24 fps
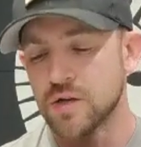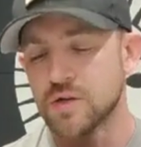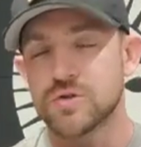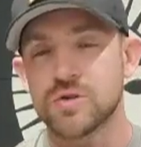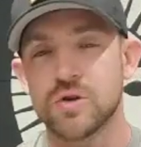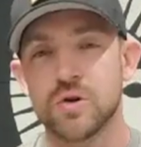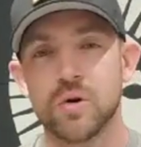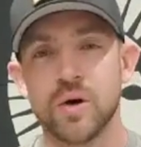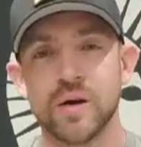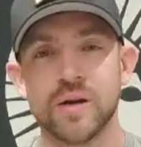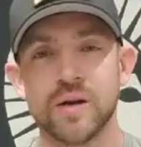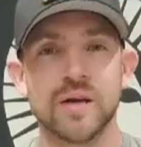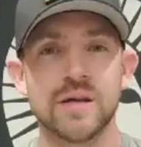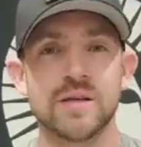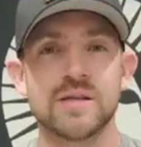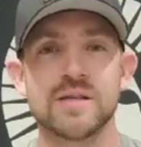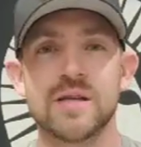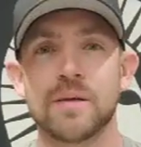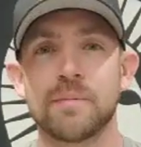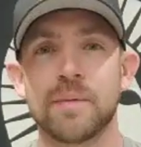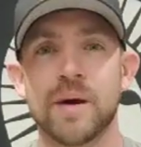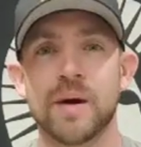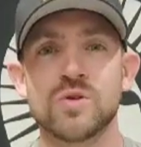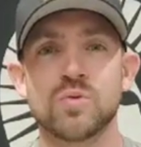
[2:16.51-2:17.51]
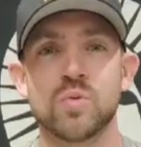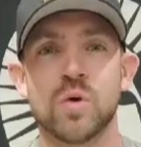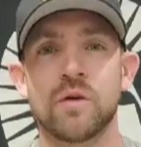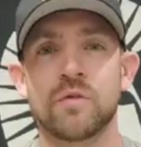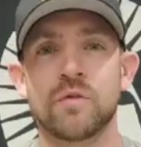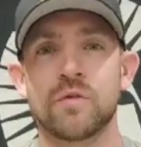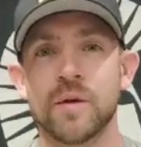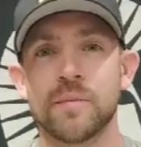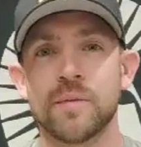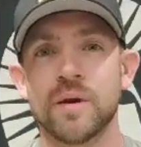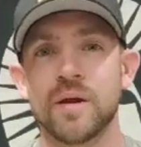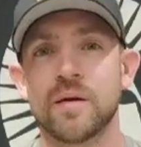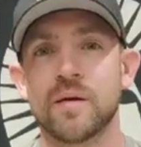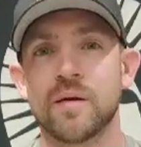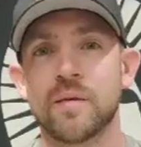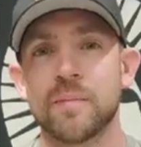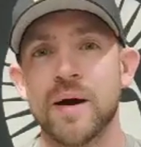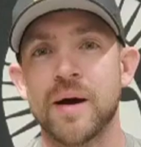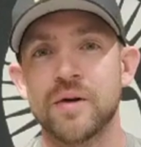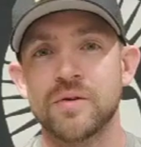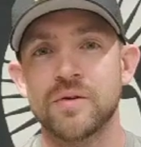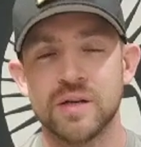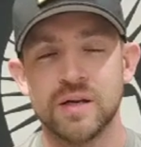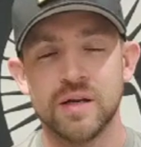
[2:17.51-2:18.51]
So again, 10 by 12 coming in at
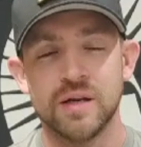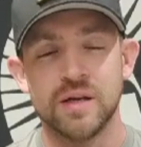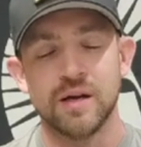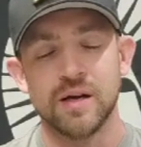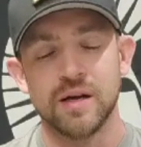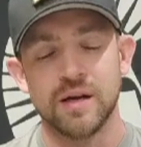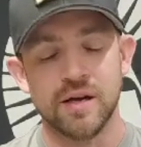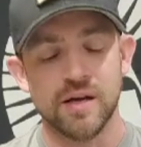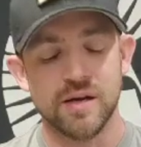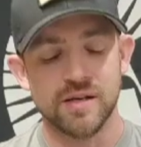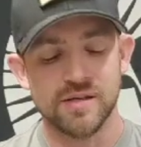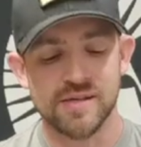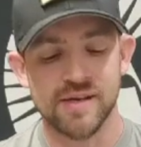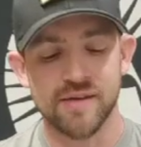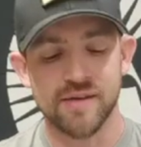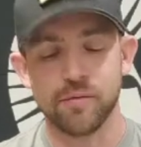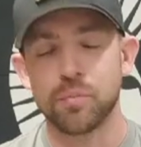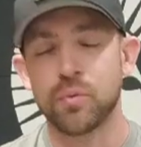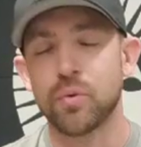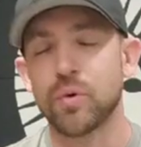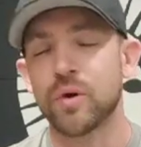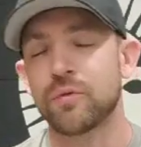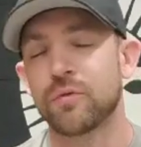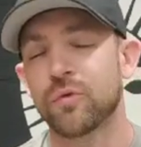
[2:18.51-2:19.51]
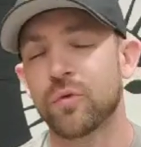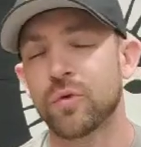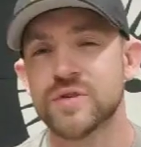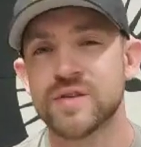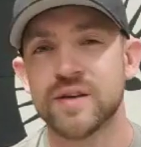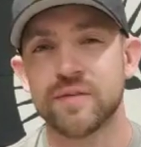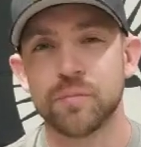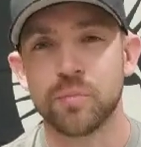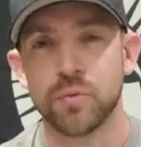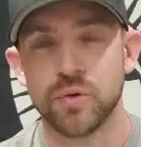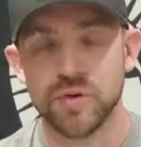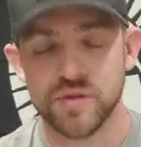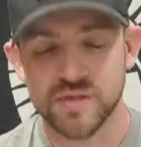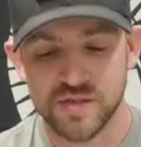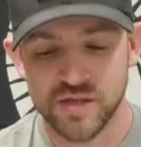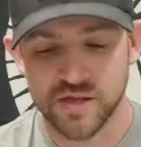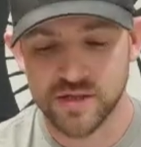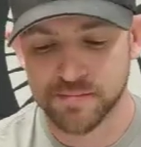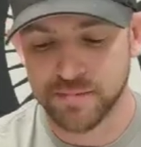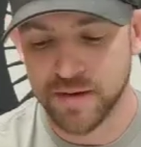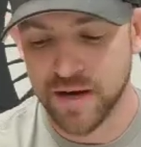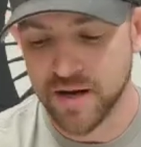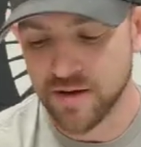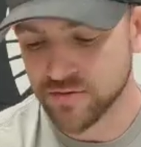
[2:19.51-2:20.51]
about 7.4,
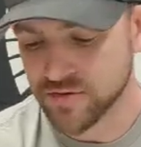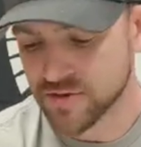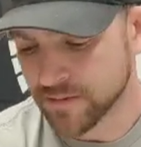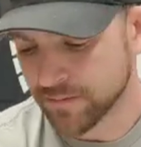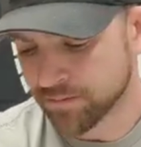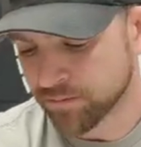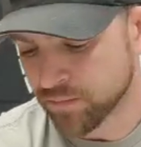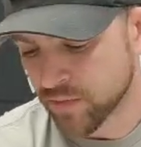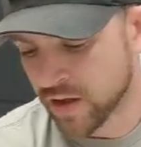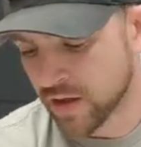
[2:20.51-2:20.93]
7.6 pounds.